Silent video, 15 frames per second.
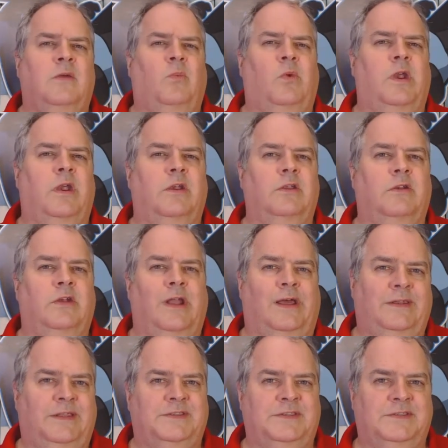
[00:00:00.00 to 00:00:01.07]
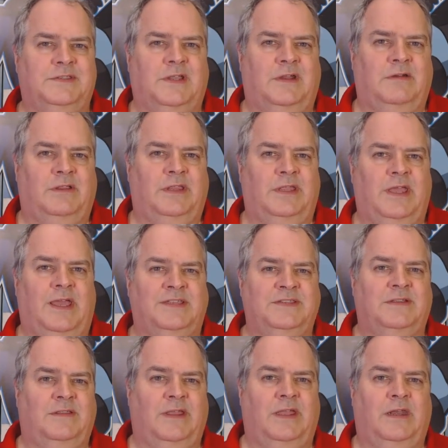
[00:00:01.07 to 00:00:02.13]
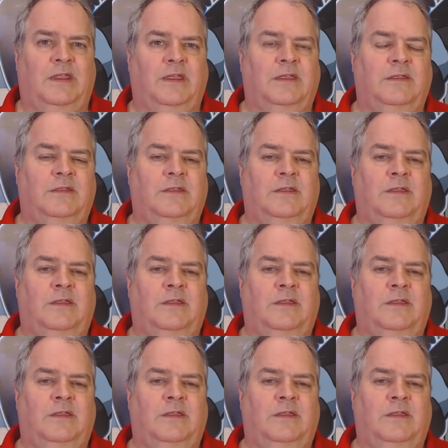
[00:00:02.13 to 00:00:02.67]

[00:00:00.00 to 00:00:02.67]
where you're not necessarily escalating